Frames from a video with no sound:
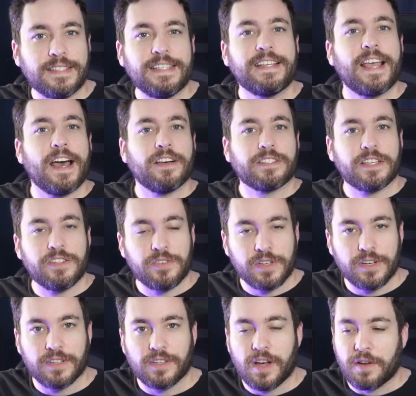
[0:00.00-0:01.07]
decals that you
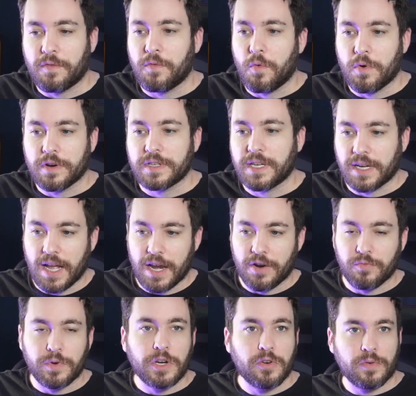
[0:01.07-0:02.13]
can unlock for it to kind
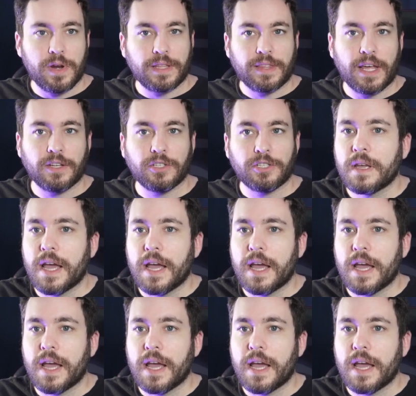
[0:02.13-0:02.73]
of recreate that look.